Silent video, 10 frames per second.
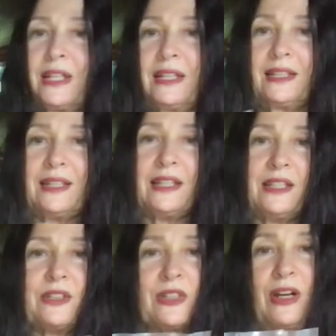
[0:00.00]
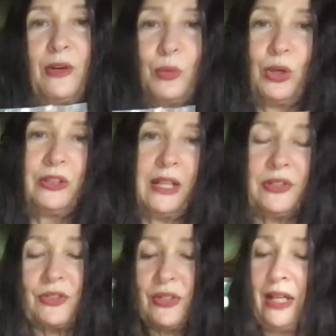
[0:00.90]
These are
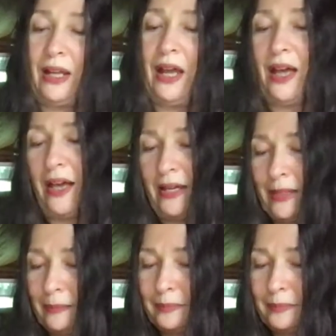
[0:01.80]
walnuts that I